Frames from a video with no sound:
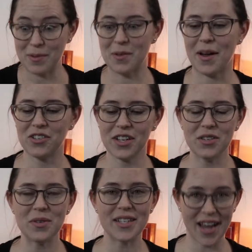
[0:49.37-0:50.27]
So I'm actually gonna
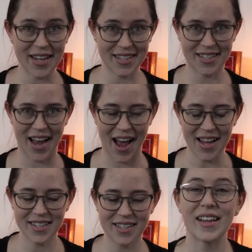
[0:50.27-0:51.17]
do a taste
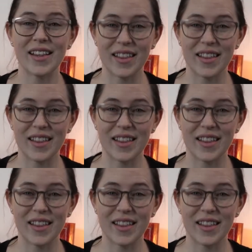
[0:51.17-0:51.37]
test.